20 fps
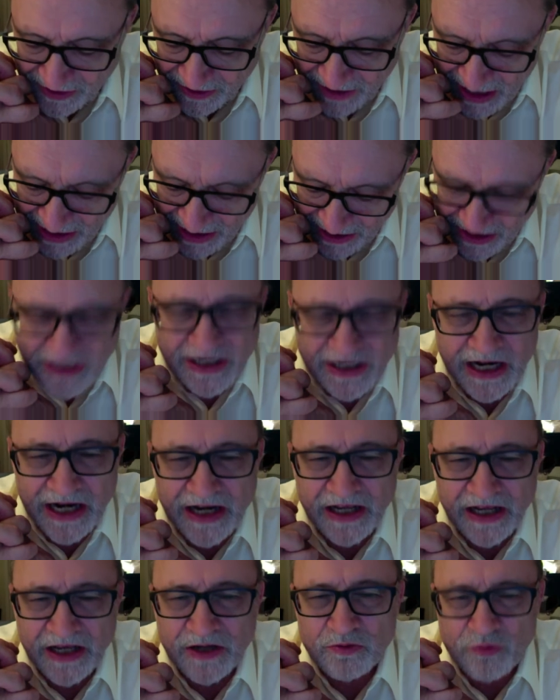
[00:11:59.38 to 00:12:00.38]
on
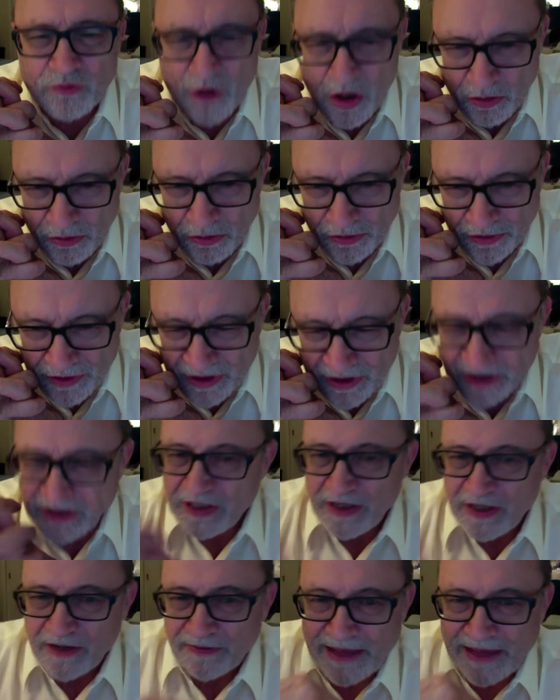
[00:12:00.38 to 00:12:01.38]
Connecticut roads.
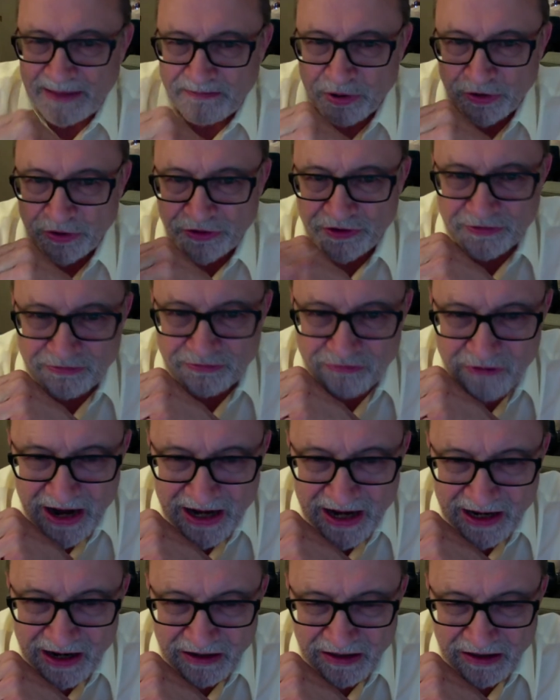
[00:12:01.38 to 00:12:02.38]
They put this
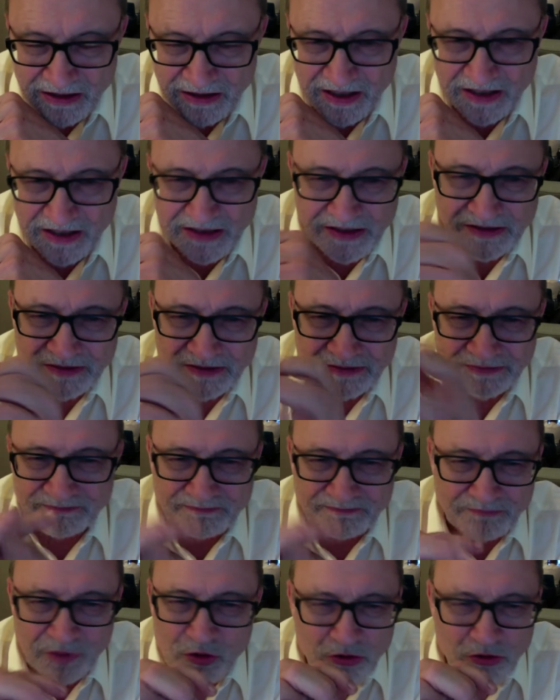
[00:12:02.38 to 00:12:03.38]
radar
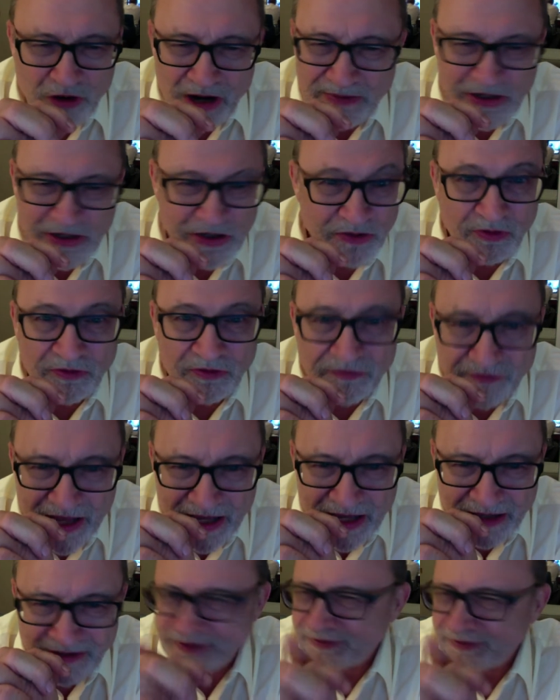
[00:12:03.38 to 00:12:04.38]
program into
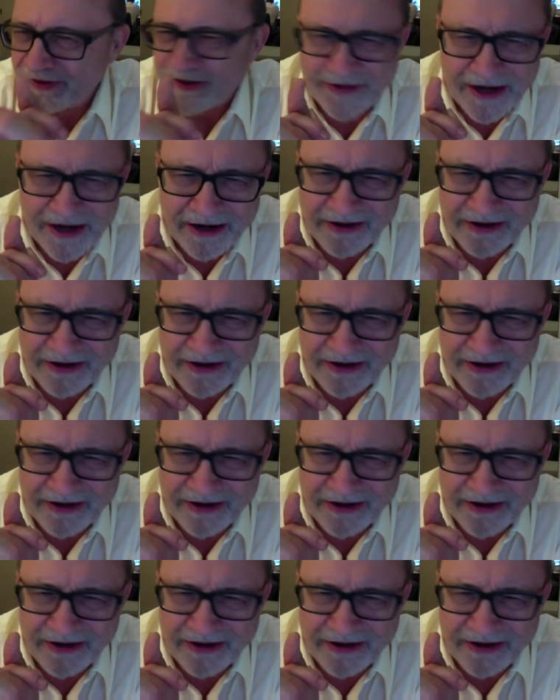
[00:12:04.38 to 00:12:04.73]
effect. They started